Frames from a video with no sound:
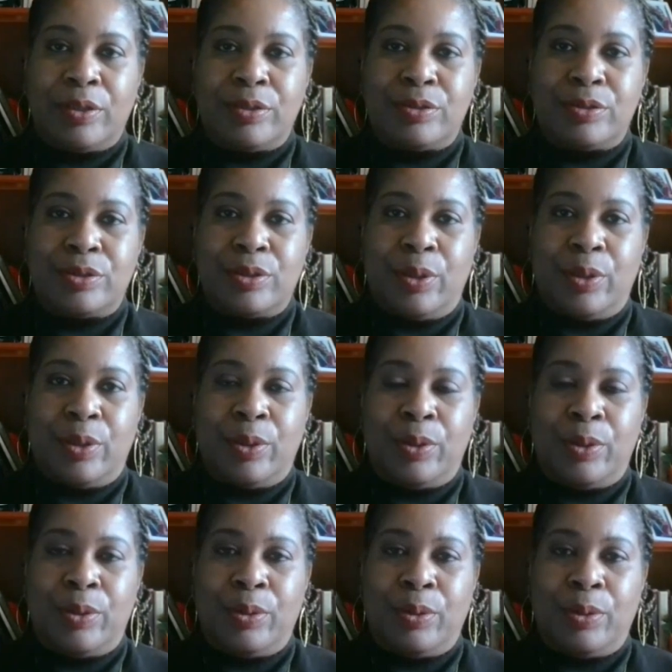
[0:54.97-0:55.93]

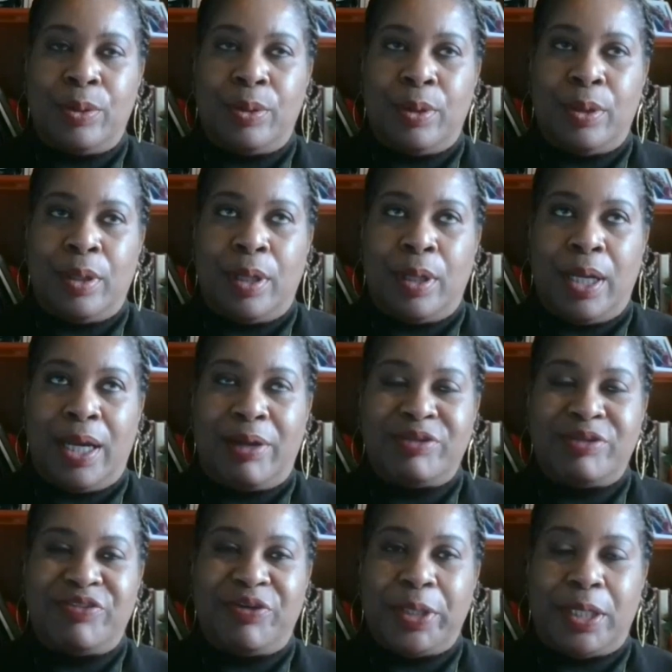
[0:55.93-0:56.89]
so
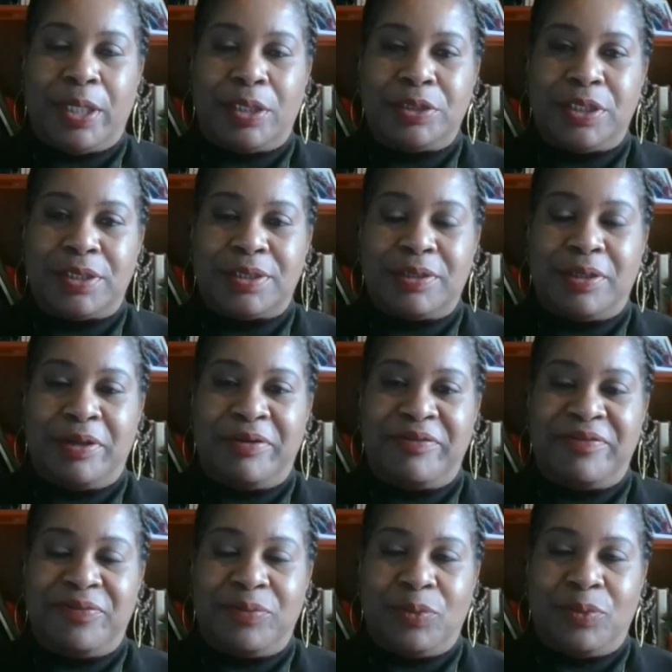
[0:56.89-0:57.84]
I was very conscious
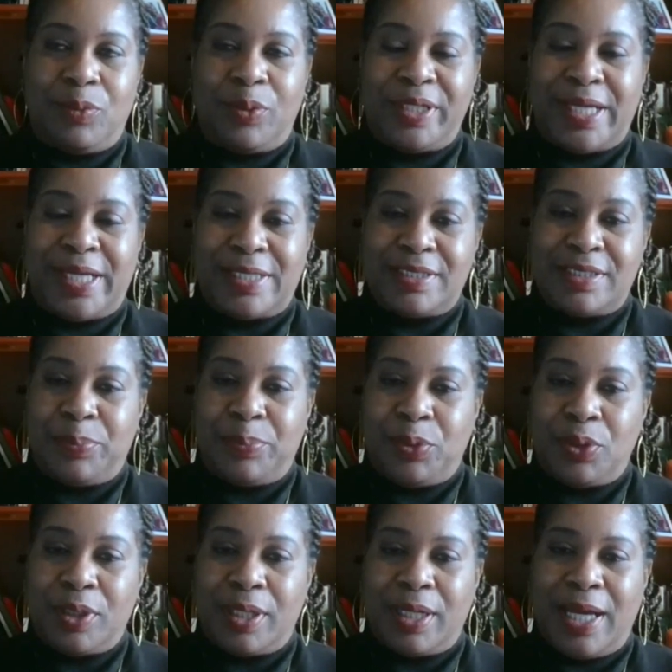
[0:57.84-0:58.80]
of when I
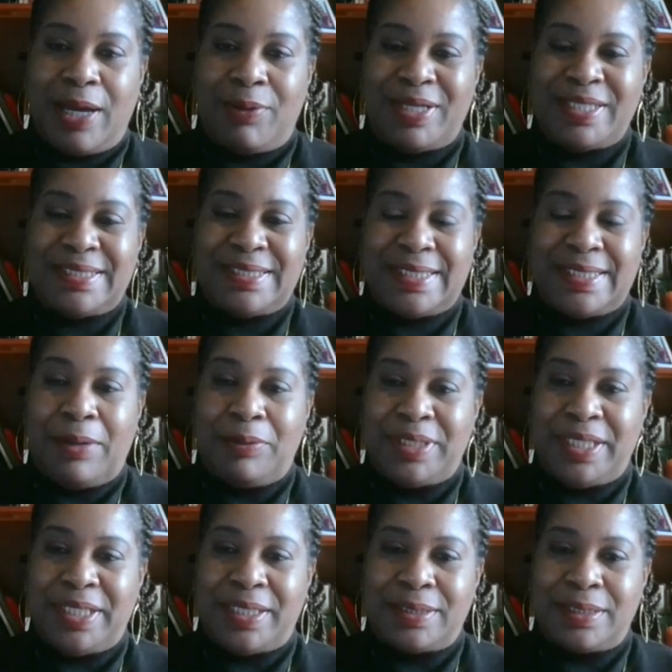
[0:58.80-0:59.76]
spoke how I
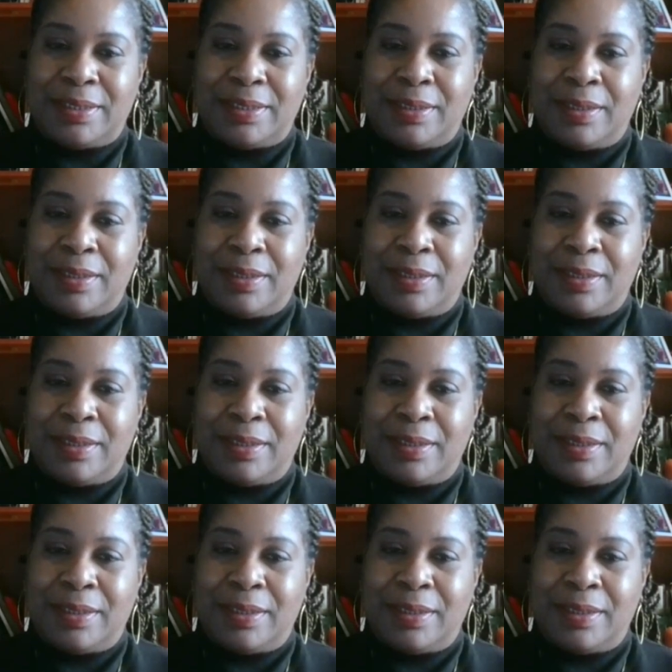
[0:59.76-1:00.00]
sounded,